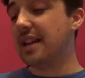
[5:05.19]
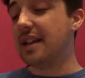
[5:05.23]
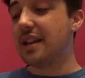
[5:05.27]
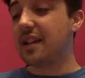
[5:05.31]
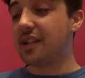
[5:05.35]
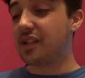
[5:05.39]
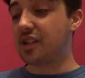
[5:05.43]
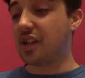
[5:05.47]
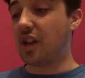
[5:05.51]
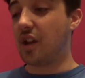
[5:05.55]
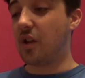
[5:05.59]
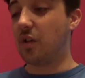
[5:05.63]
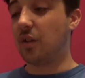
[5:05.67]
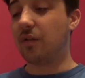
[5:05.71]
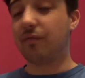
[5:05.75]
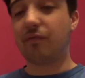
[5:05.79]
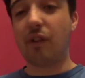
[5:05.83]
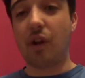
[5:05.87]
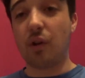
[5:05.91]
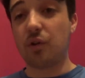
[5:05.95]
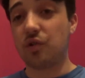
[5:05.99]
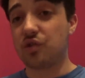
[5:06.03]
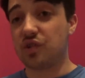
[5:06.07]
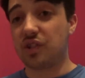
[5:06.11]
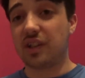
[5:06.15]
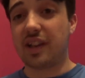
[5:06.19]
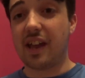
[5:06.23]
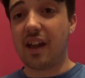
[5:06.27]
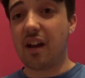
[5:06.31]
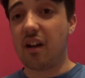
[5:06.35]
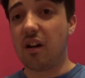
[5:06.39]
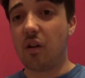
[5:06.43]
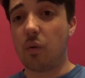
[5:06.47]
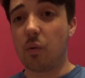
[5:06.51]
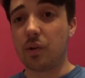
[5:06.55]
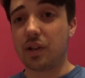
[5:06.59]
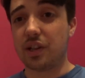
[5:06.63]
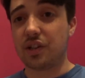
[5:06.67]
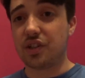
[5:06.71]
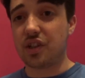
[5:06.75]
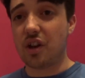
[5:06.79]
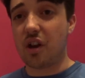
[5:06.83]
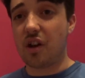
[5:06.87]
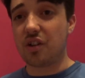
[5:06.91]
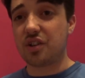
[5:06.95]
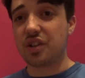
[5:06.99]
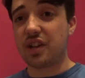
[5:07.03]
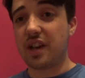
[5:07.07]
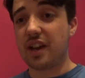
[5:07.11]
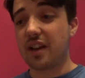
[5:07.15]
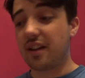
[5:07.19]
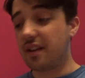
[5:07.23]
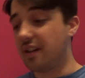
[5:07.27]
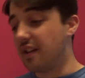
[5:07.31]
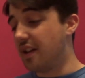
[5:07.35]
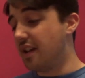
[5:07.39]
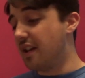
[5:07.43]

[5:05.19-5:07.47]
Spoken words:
So the phone doesn't get hot when you're charging it.